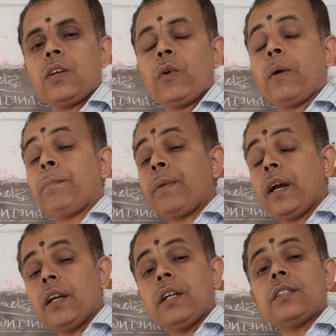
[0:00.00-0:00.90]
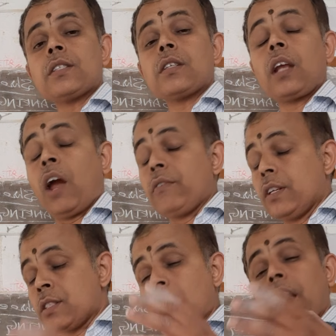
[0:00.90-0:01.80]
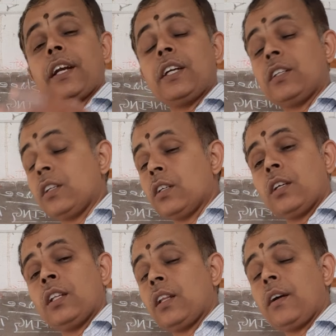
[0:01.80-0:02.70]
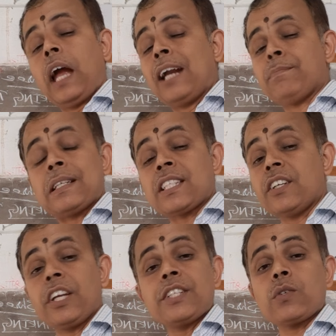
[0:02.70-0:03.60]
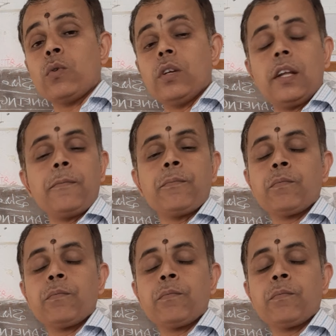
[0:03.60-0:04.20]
your parents have decided in the at present days only.